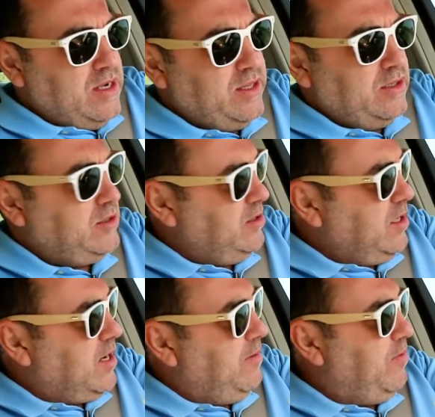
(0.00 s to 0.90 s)
and there's
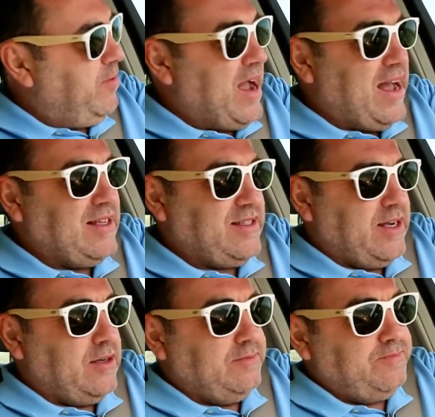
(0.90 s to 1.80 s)
a couple of guys
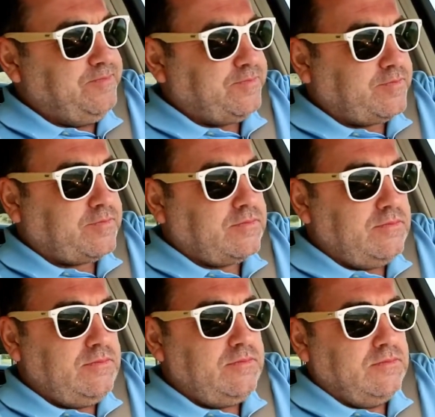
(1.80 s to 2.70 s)
there.
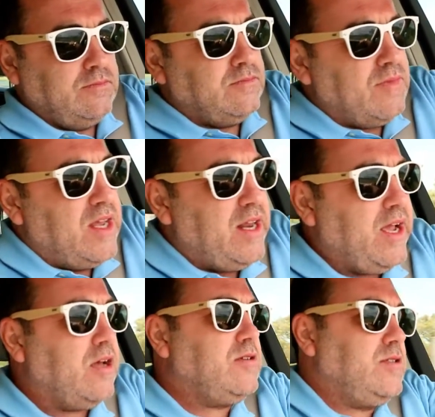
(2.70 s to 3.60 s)
And
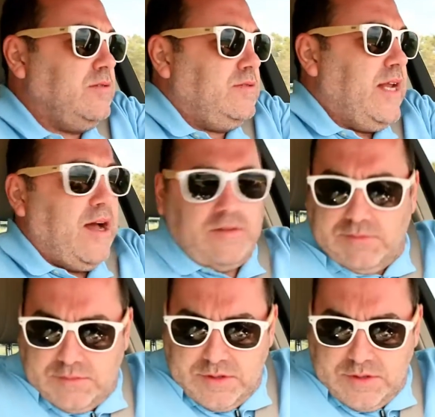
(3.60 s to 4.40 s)
he goes, Now,